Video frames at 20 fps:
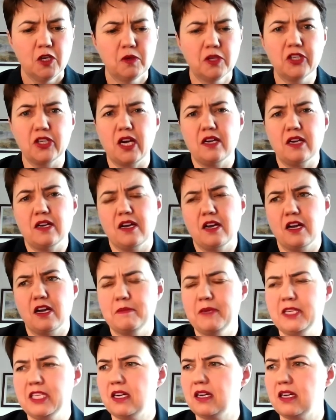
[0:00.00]
Look,
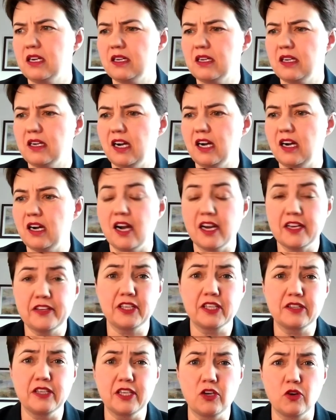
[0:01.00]
I mean, I
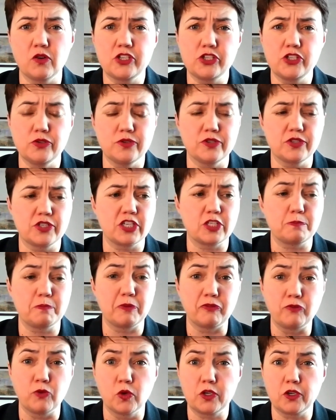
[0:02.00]
think they got assurances
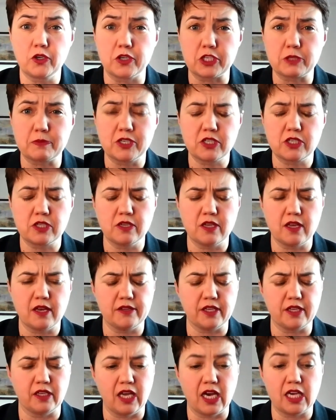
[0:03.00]
before Christmas
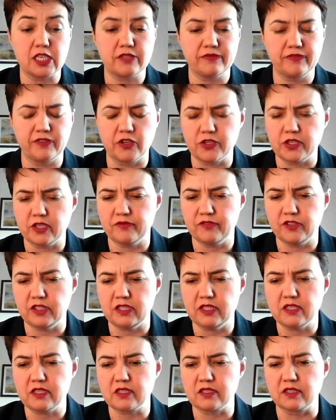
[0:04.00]
at the last flurry of
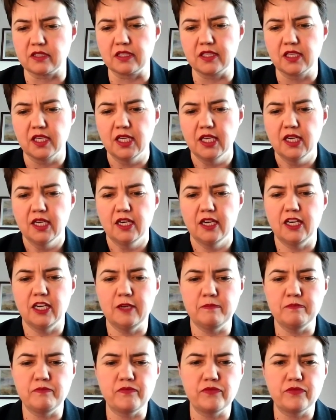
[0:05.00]
these that
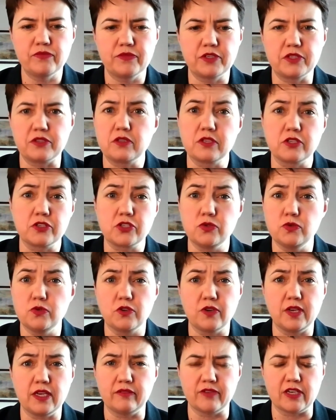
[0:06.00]
um, the, the Sue
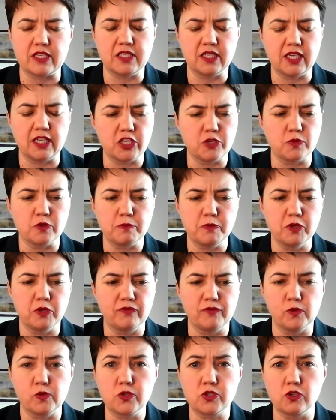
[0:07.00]
Gray investigation was put
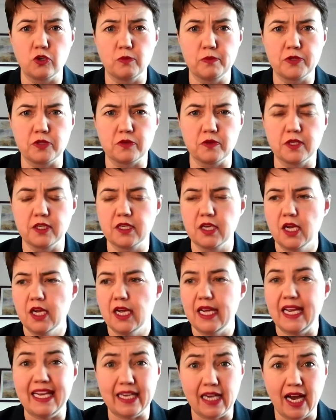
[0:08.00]
a full stop to it.
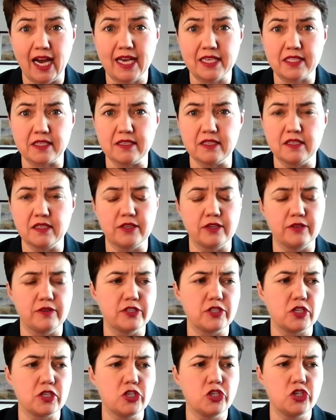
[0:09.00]
It hasn't. There
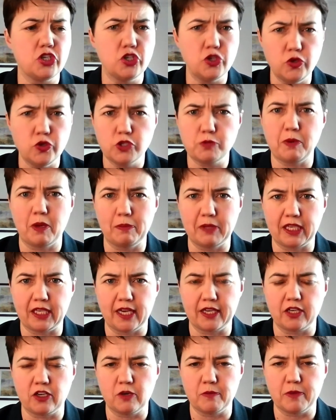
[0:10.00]
is huge public
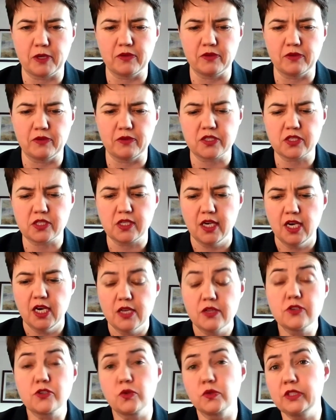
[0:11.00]
anger about this.
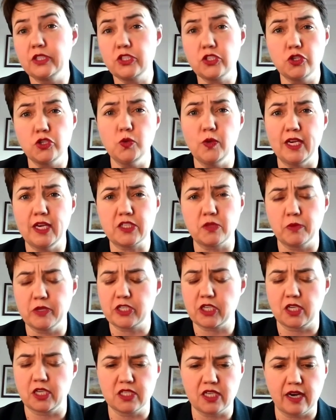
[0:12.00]
There's only two ways in
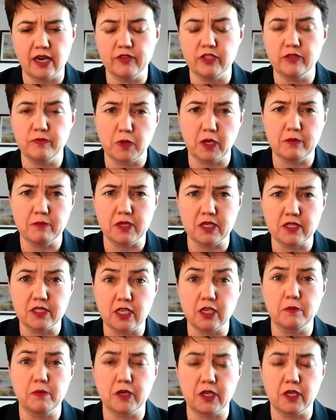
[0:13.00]
which a conservative prime minister,
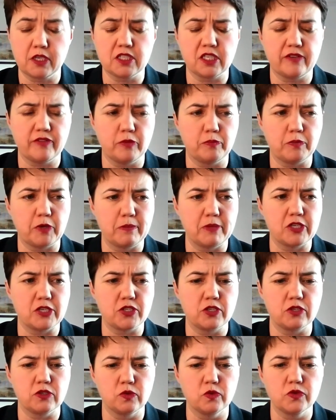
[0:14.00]
sitting conservative prime
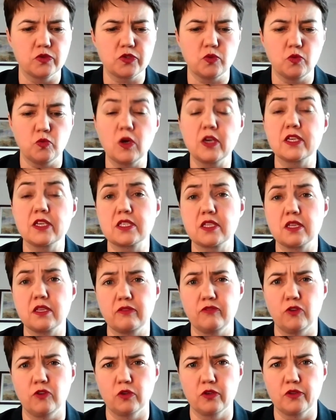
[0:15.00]
minister goes. One is that
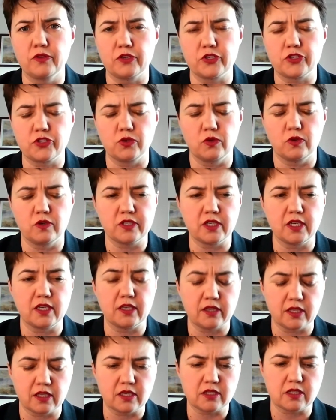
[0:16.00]
they fall on their sword,
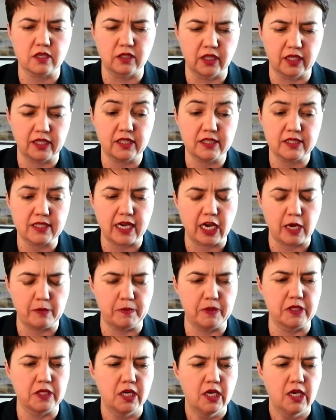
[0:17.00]
and I think that's unlikely to
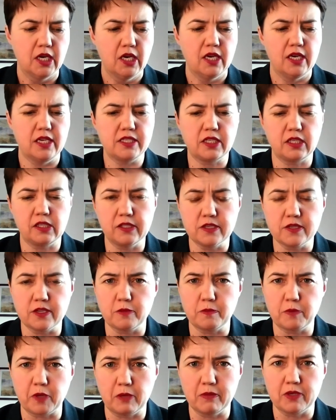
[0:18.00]
happen. It's clear
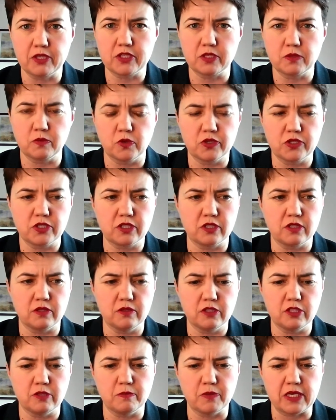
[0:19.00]
that the prime minister wants
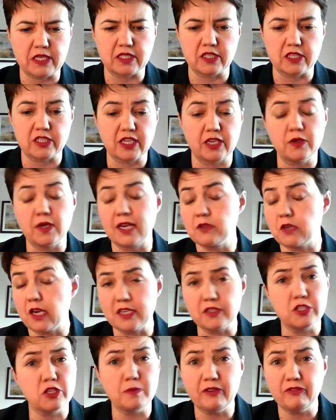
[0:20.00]
to, to brazen this out. And,
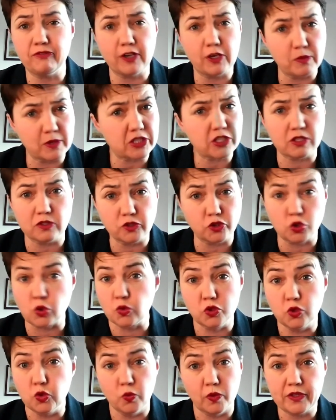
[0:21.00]
and to be fair, we still
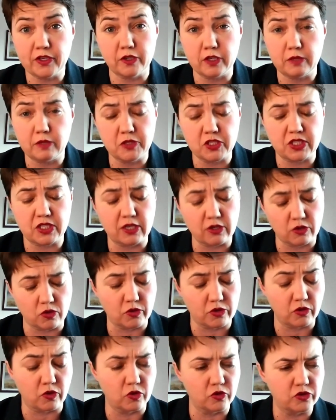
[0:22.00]
don't know whether he was there
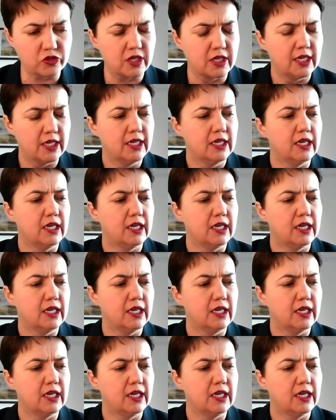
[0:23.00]
or not.